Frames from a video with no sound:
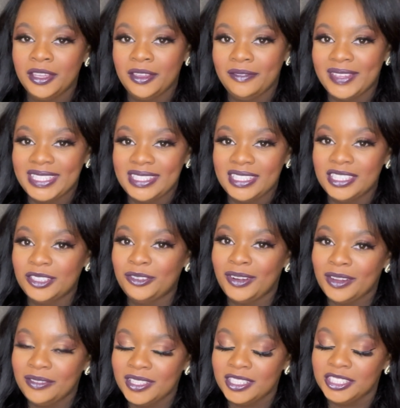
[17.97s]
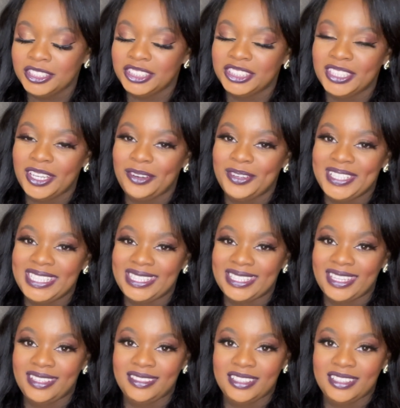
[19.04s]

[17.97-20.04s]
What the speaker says: This is a revolutionary skin